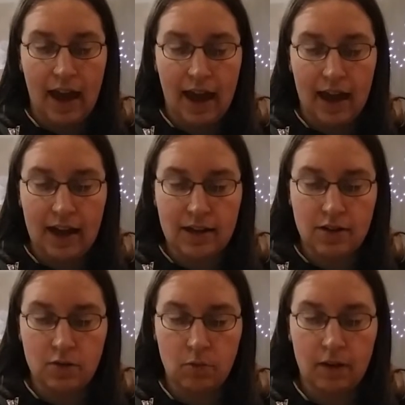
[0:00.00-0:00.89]

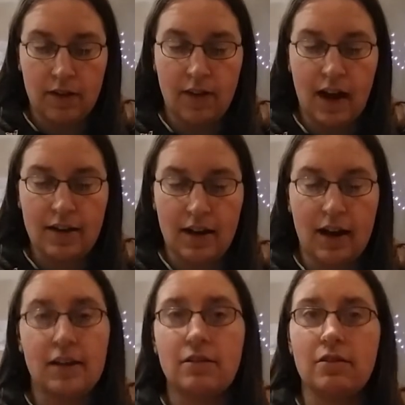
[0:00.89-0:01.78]
And
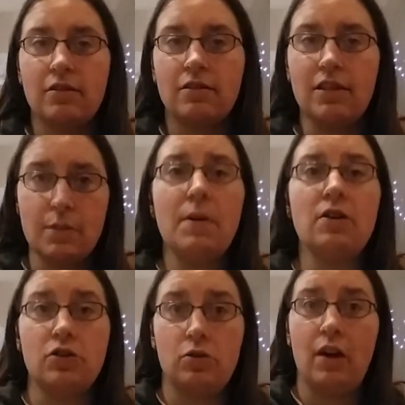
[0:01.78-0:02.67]
it
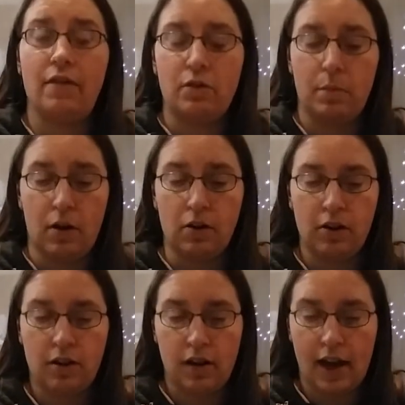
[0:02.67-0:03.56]
disappears soon after birth.